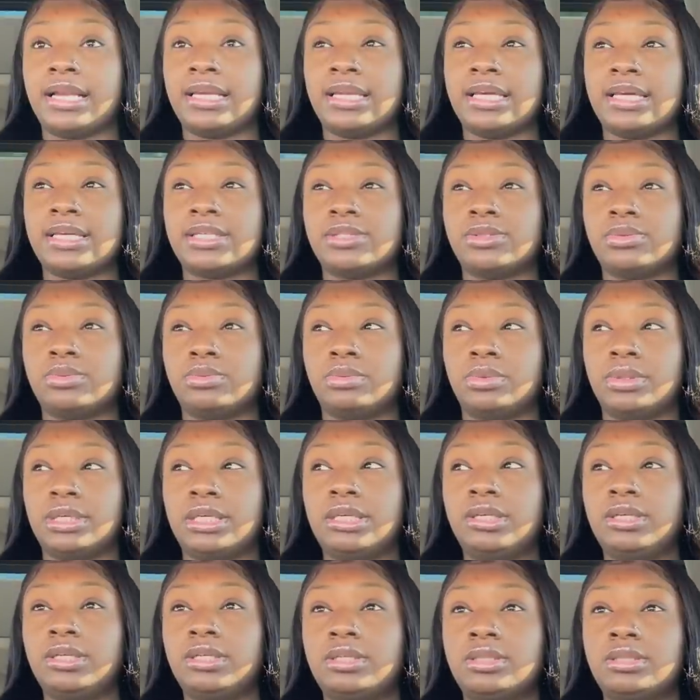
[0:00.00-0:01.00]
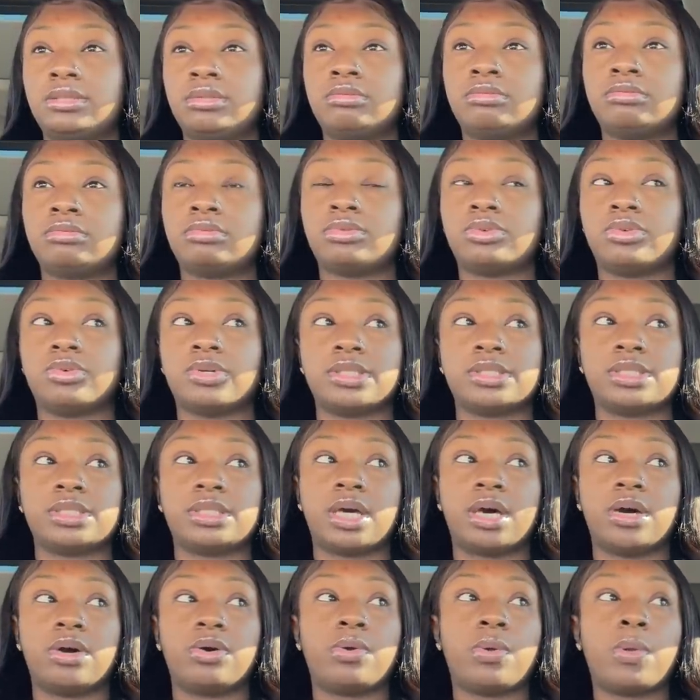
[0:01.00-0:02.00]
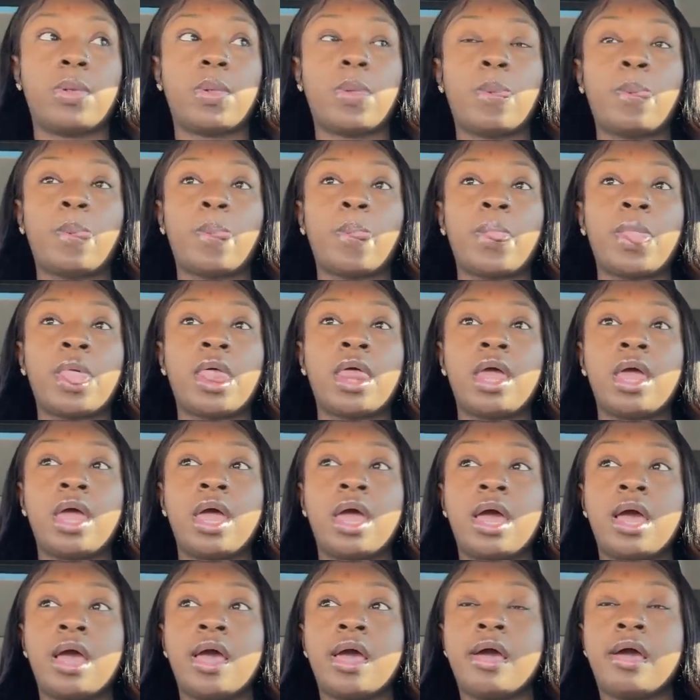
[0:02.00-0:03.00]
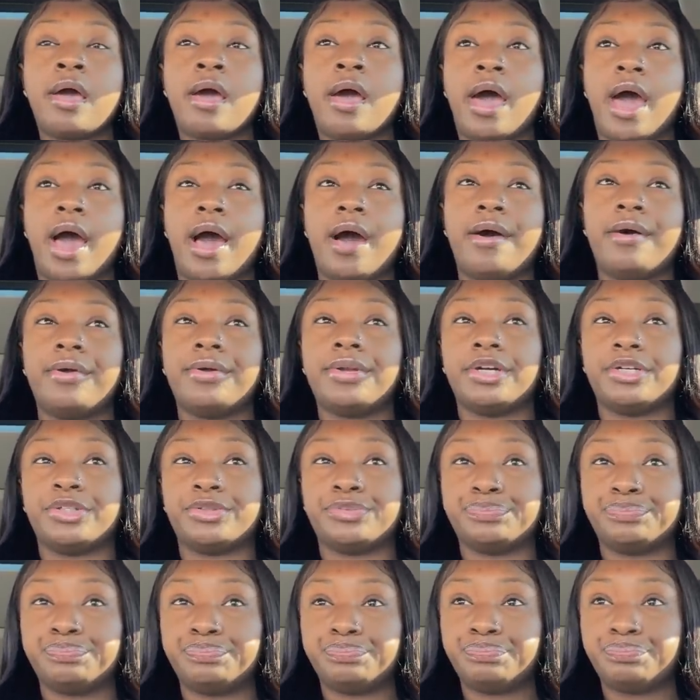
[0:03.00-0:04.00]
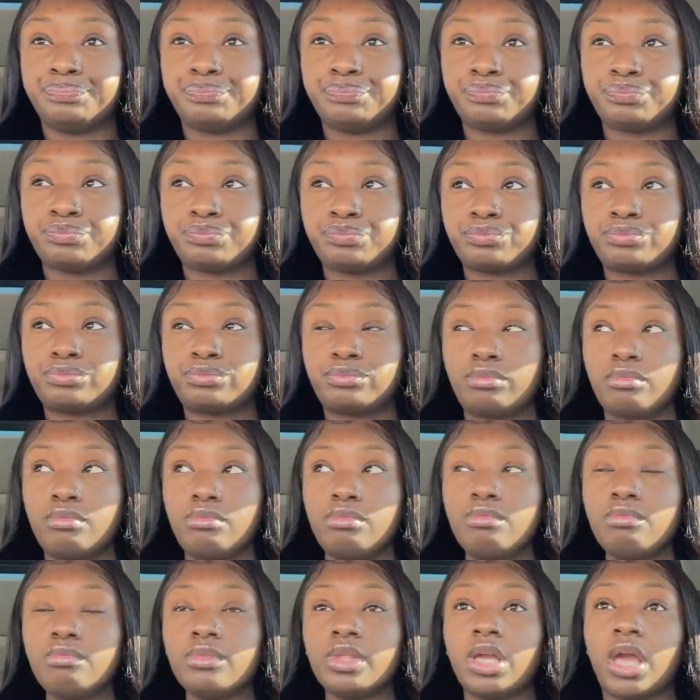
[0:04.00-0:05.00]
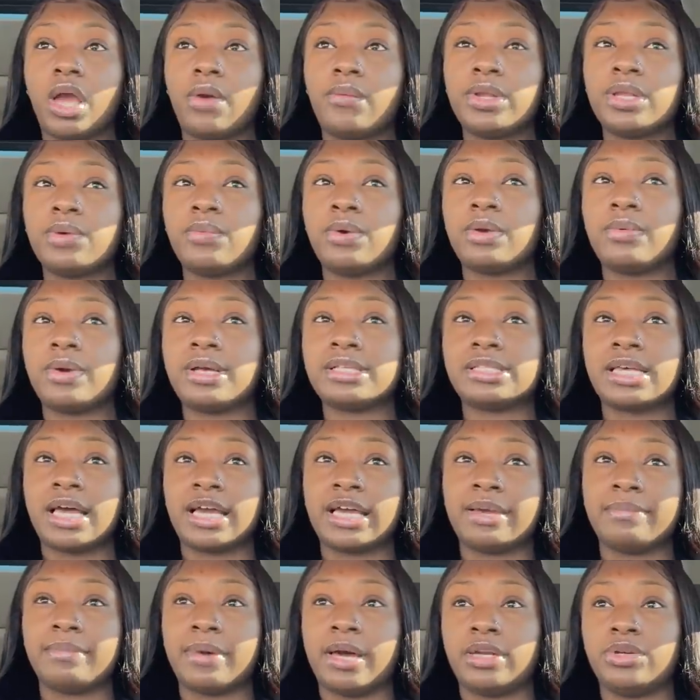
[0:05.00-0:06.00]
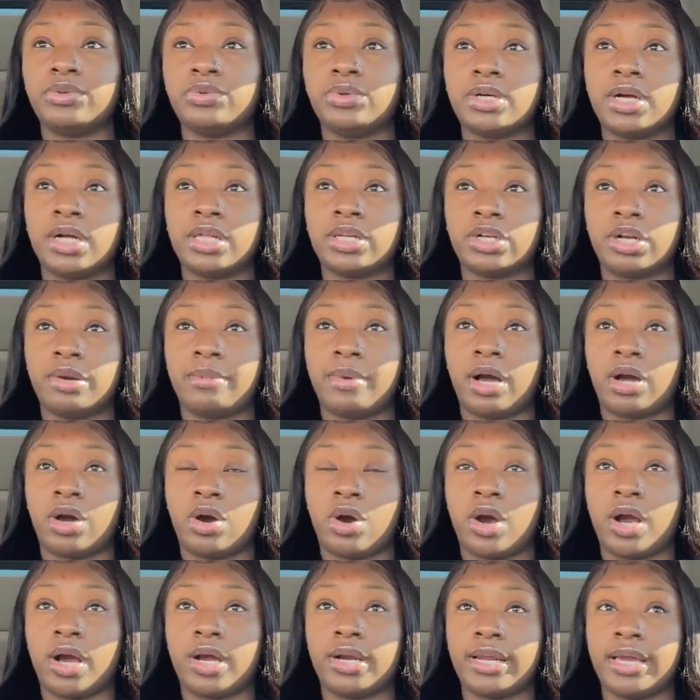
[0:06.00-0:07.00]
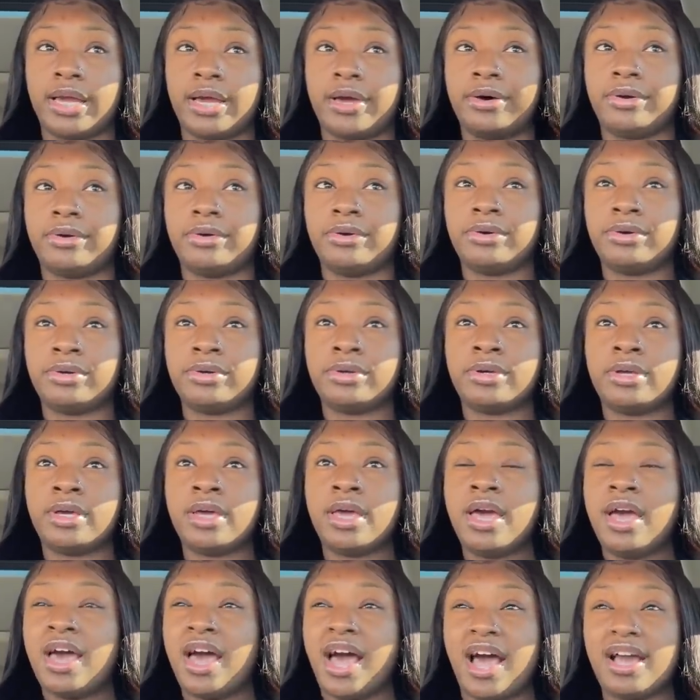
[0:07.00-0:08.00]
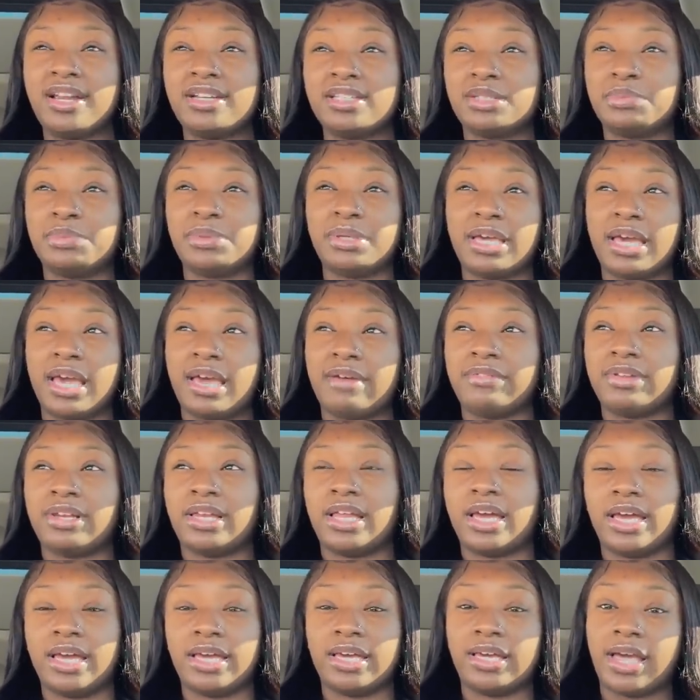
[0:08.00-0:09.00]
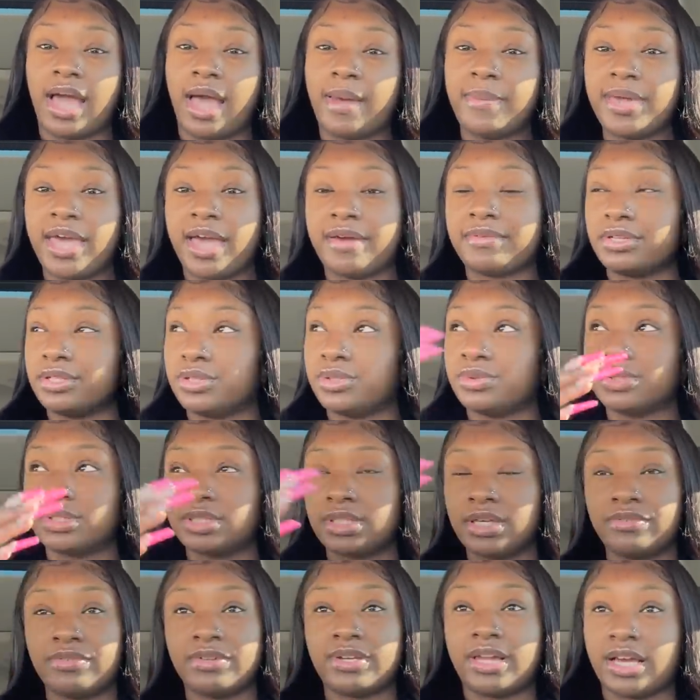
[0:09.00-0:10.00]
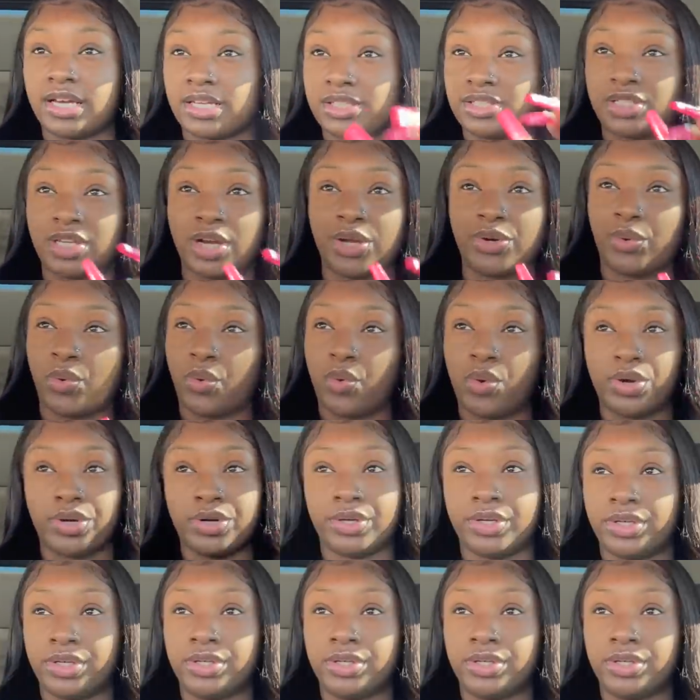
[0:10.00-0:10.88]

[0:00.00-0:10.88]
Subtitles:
next week or so. I don't know. I really wanna wait till I get my new color on my car now. I just be having like, I be having to do stuff in like a certain order.